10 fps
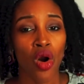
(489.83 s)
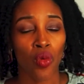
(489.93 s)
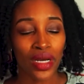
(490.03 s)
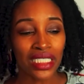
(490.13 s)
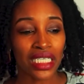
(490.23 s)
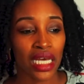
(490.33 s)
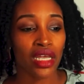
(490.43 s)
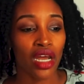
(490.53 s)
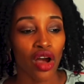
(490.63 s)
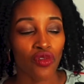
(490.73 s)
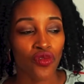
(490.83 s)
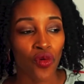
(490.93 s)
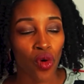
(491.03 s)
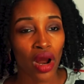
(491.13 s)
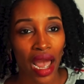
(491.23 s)
we did a
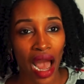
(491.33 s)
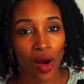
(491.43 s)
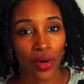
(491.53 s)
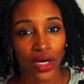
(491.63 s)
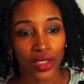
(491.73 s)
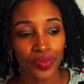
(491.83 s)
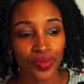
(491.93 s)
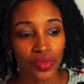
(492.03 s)
4-hour